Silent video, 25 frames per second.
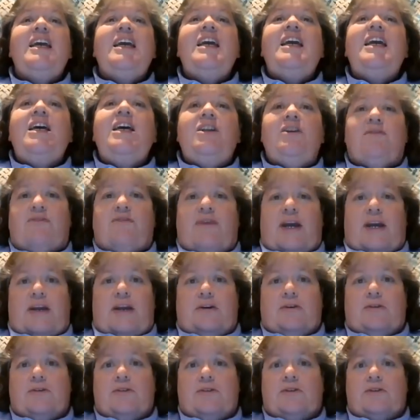
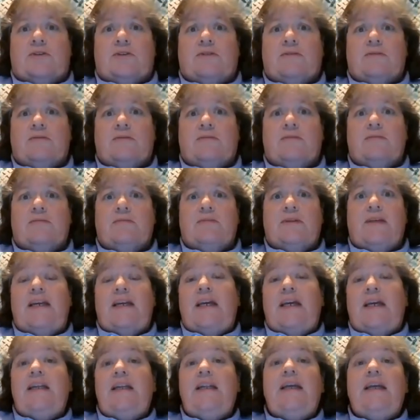innovators
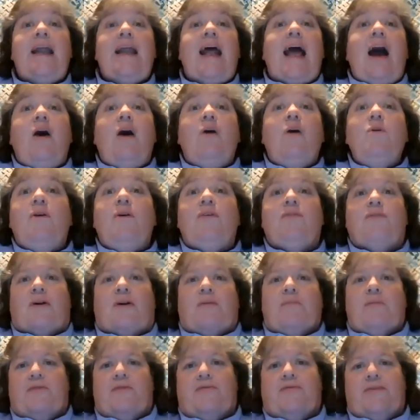in and out of
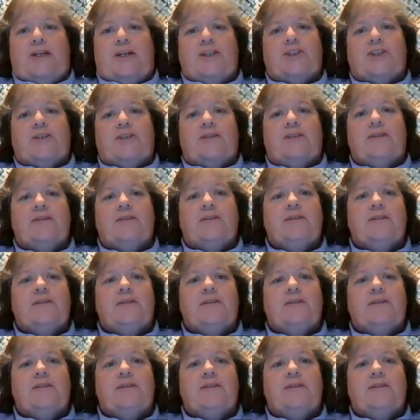our profession.